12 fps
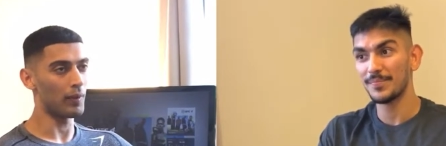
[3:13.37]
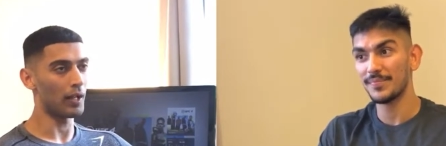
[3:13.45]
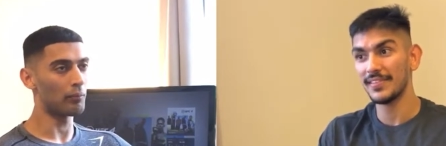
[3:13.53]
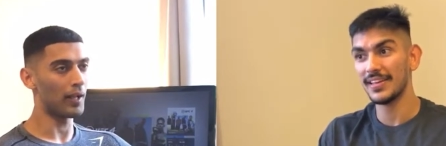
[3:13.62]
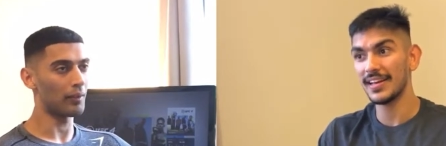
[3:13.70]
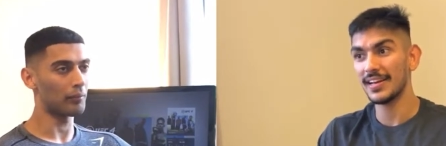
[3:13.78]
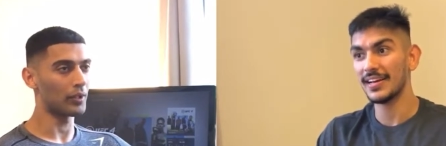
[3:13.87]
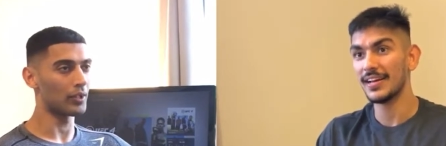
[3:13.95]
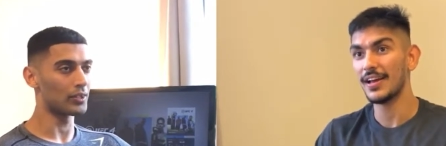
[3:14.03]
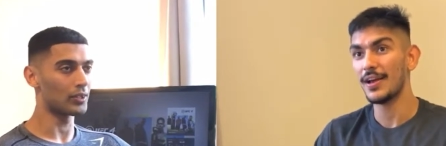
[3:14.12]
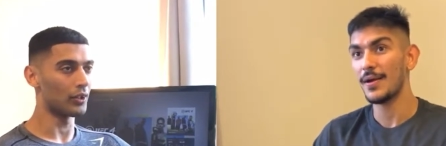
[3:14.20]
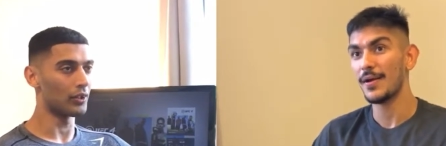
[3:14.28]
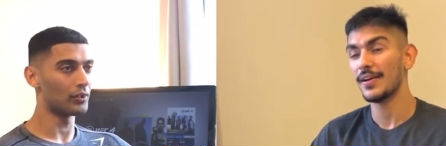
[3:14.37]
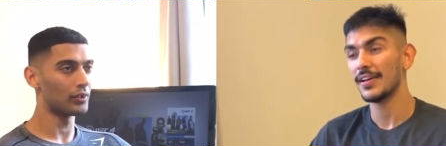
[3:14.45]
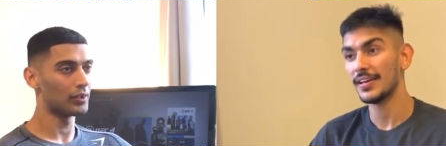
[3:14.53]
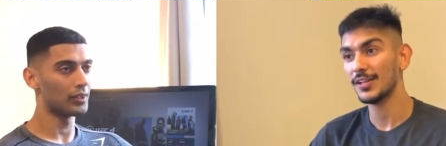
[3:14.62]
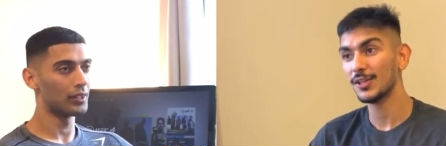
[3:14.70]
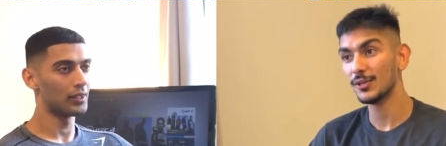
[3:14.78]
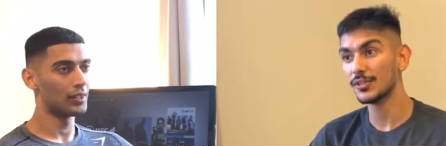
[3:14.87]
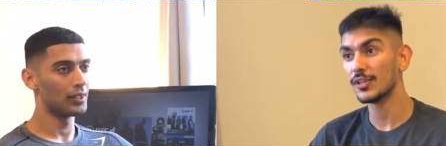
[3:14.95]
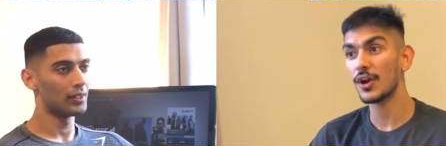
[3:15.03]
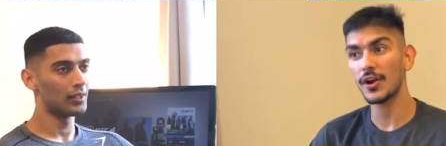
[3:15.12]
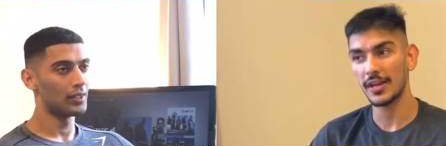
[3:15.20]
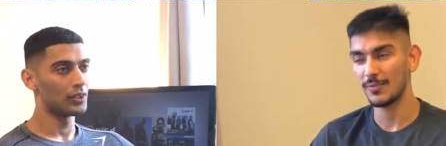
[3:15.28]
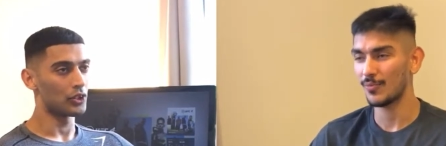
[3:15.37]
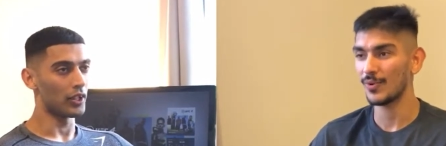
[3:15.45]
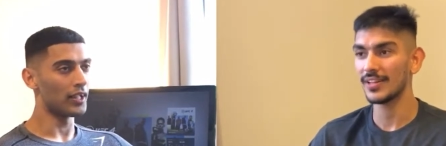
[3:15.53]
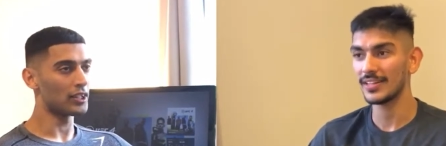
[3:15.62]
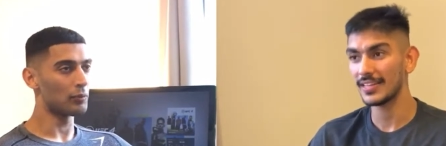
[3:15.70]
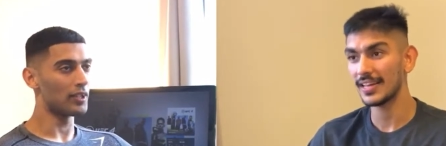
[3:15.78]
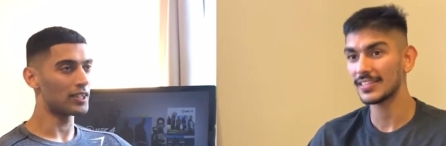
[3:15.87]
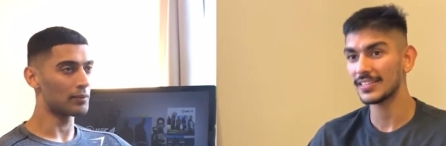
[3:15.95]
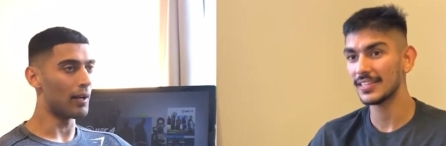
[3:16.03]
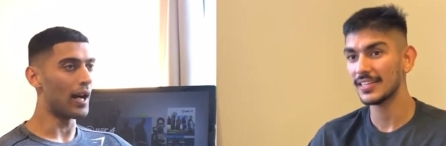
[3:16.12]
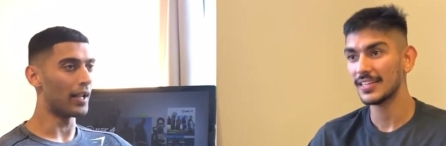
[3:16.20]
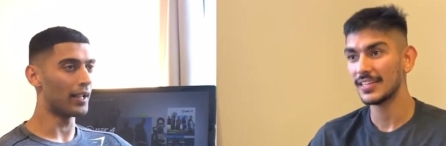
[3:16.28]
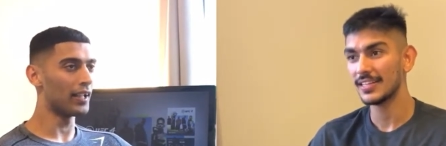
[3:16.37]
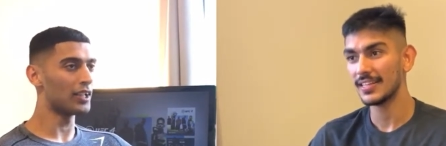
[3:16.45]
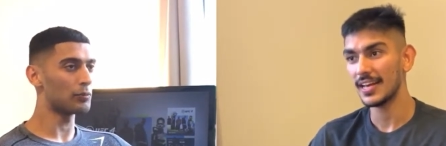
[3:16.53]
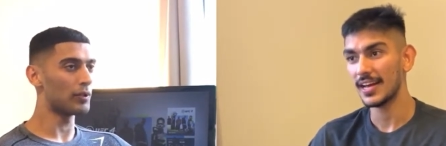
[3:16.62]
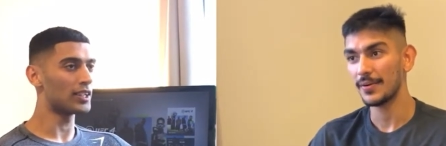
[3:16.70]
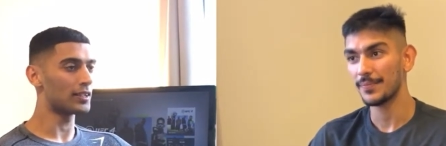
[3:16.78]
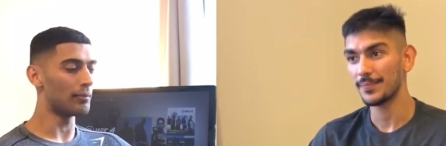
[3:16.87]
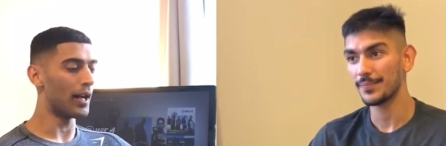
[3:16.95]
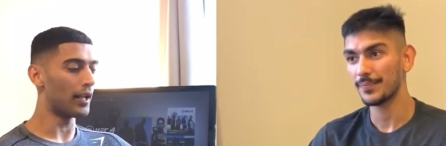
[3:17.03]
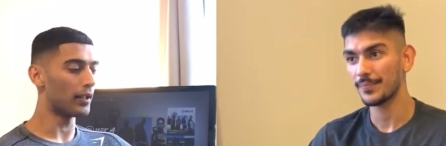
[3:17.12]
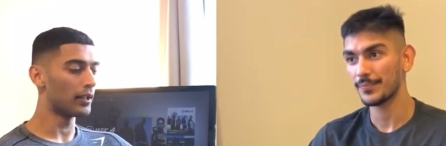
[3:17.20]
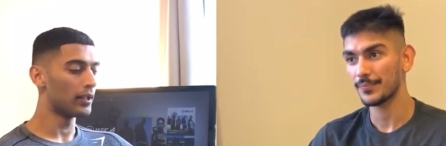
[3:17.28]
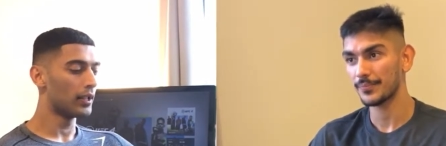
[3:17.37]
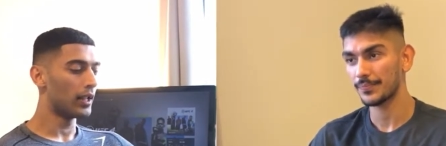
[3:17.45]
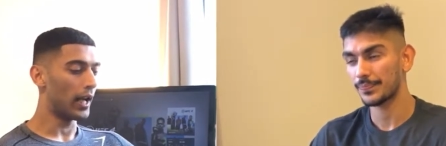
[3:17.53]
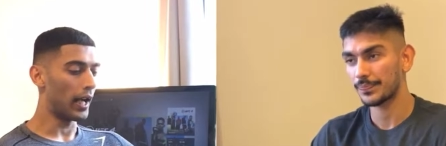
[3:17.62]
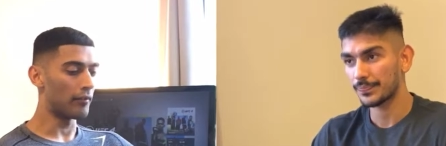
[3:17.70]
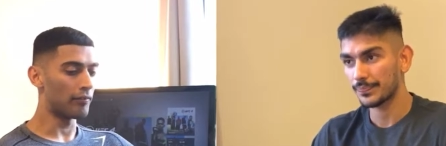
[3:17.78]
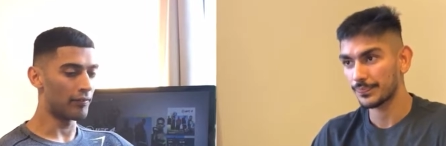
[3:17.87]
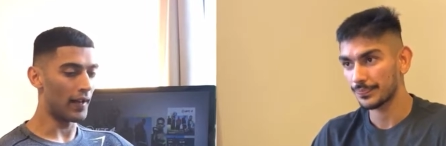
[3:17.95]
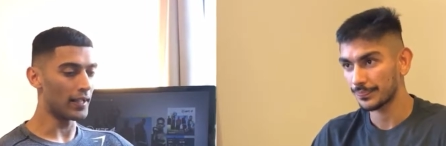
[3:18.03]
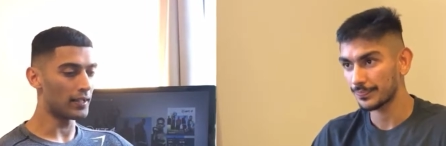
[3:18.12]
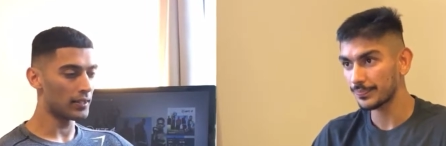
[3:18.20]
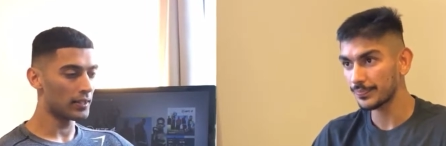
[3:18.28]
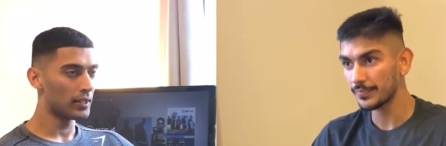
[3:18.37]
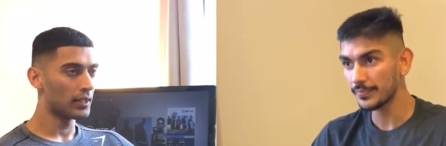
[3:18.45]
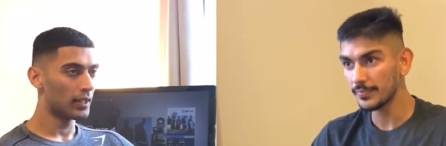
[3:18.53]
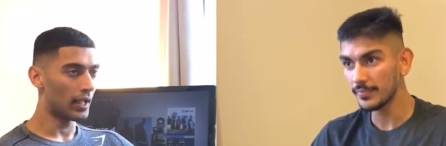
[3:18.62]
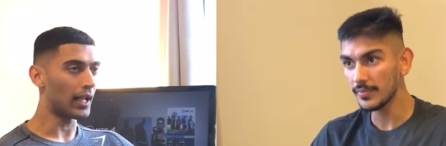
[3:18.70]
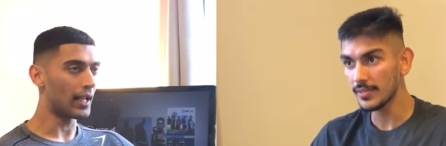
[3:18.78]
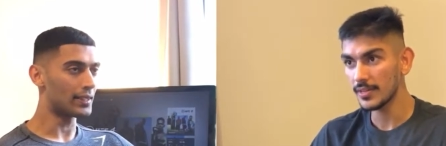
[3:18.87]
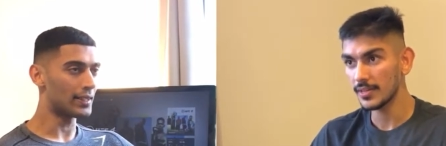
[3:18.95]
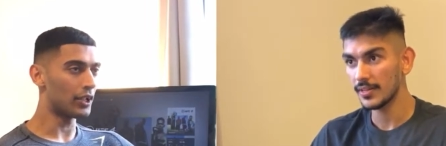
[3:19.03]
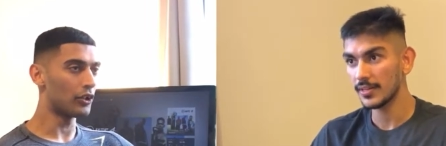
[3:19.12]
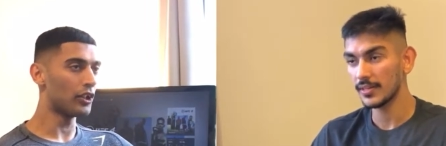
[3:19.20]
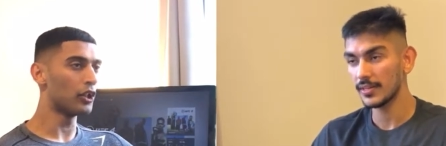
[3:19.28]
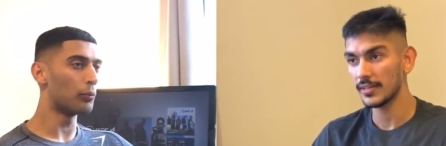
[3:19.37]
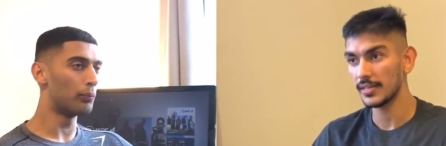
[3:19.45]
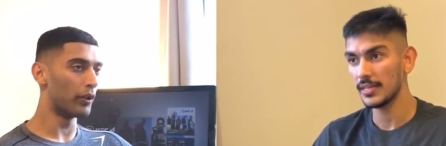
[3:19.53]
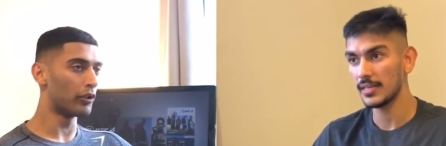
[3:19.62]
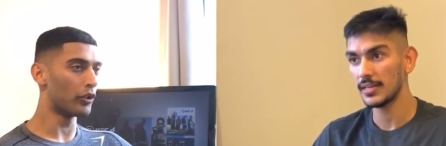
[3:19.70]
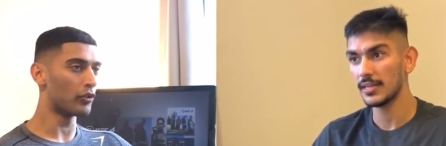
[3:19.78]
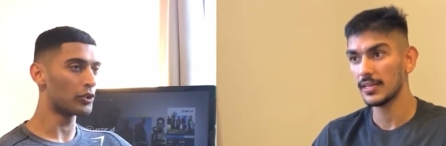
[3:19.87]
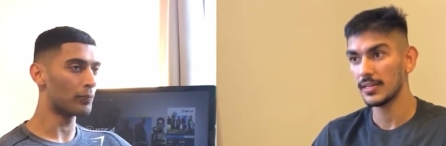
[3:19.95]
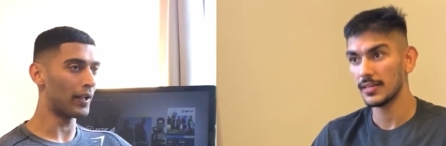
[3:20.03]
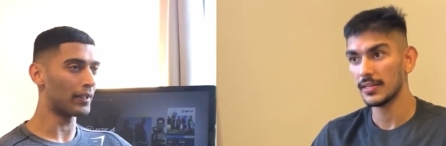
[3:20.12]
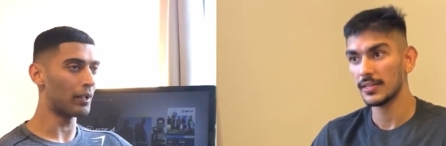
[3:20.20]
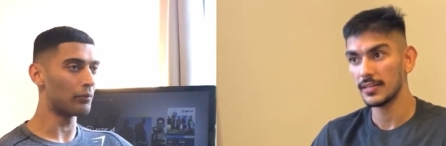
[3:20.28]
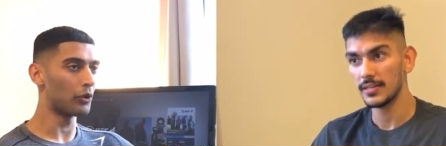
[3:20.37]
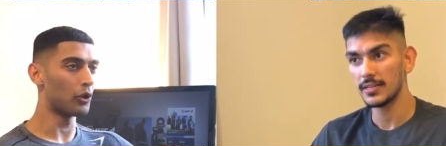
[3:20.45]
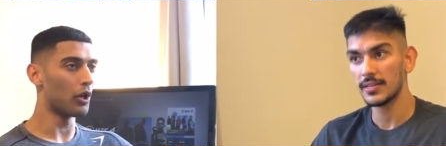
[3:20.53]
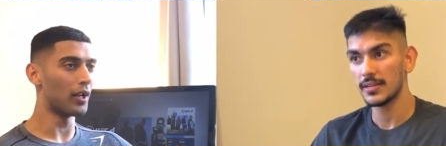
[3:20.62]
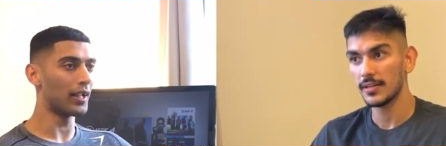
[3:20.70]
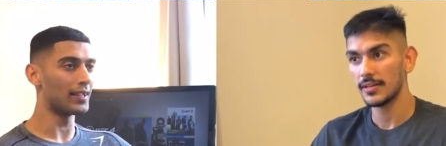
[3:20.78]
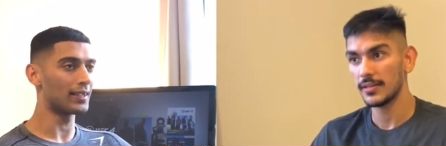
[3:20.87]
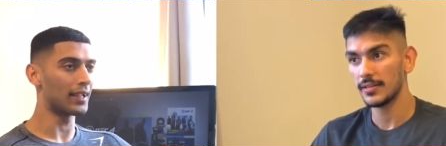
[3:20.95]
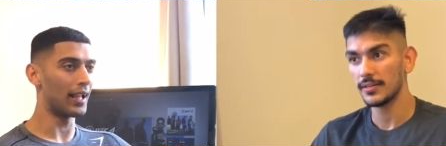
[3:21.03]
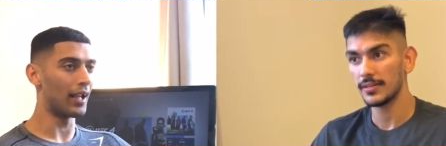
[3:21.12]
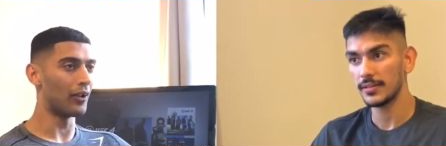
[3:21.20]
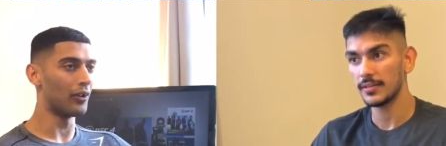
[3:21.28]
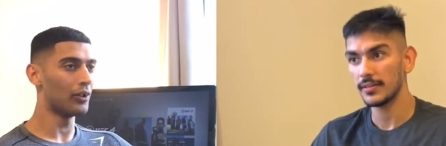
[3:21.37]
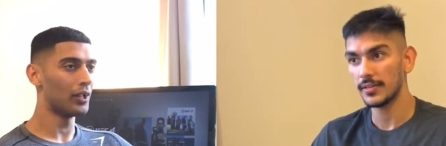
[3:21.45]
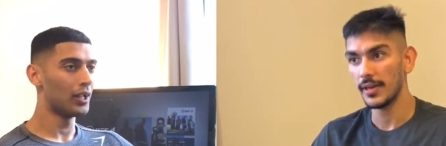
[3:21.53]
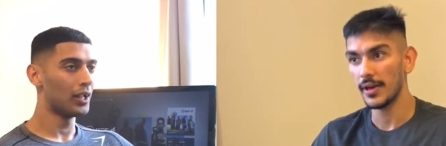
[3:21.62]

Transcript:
Speaker 1: back yeah. because you know he'll lose. No, no. He so he needs to be smart. He needs to be smart and fight. Like I said, you need to build your respect up. You go against Canelo, yeah.